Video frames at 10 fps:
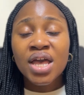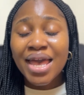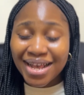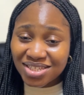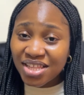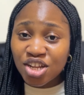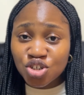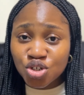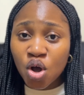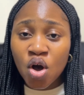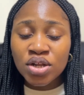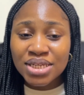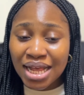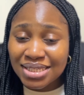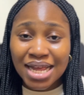
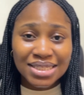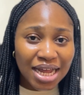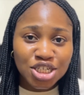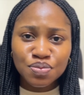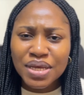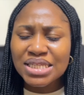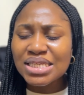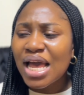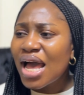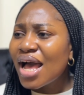extension as the attachment,